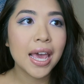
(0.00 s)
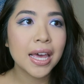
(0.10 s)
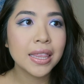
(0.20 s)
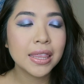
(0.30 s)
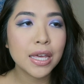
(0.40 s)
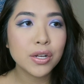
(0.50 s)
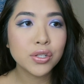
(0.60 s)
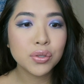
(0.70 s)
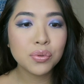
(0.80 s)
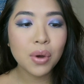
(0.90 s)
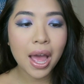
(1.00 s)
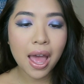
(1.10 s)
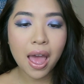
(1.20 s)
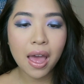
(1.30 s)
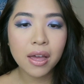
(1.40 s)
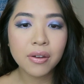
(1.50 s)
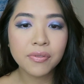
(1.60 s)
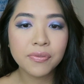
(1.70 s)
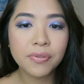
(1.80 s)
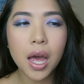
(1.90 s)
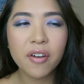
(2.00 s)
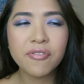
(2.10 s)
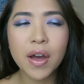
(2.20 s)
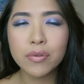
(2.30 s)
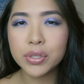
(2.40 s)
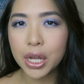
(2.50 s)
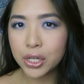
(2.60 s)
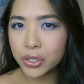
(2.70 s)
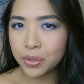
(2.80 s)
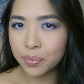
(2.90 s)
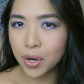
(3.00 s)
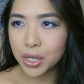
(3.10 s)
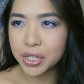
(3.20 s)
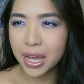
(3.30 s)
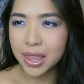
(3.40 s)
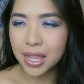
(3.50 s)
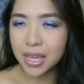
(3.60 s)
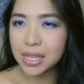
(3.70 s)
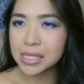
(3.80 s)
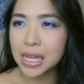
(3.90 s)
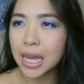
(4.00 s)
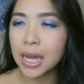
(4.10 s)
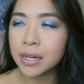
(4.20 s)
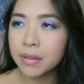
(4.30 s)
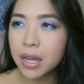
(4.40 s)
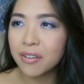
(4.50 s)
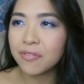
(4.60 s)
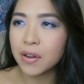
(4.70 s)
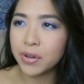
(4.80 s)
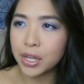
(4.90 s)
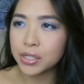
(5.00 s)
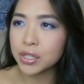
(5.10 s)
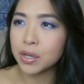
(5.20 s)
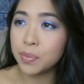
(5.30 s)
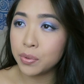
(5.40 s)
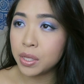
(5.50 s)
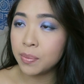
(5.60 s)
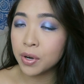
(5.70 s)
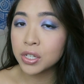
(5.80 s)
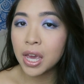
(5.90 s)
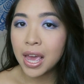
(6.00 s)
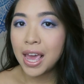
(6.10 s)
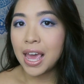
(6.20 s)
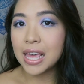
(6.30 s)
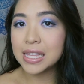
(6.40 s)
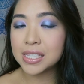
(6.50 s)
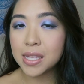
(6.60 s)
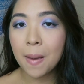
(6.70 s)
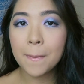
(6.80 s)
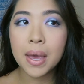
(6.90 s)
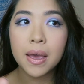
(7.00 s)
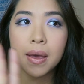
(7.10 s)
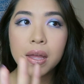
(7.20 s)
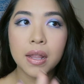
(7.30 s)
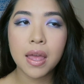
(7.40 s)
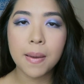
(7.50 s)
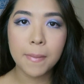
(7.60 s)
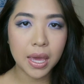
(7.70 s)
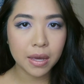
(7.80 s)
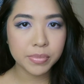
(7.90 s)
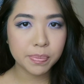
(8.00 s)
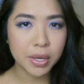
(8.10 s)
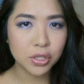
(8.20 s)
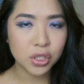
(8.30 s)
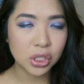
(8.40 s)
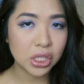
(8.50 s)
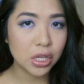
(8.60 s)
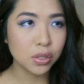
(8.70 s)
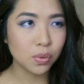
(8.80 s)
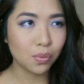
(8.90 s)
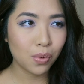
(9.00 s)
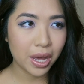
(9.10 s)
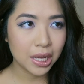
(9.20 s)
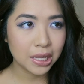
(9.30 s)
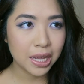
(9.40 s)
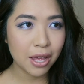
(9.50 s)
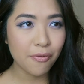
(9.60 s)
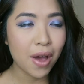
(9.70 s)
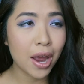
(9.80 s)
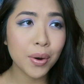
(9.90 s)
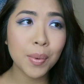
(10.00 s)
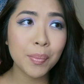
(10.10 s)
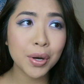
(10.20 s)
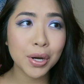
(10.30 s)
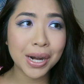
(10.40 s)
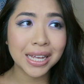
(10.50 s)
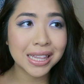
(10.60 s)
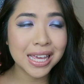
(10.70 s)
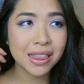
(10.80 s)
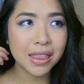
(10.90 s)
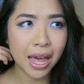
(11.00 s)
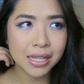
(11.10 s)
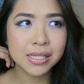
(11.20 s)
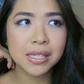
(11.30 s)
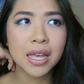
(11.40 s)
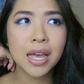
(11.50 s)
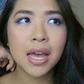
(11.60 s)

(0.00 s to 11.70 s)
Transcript: and they do have a foundation brush. I think it's like kind of like a foundation kabuki brush, and some like makeup sponges as well. If I remember correctly, that's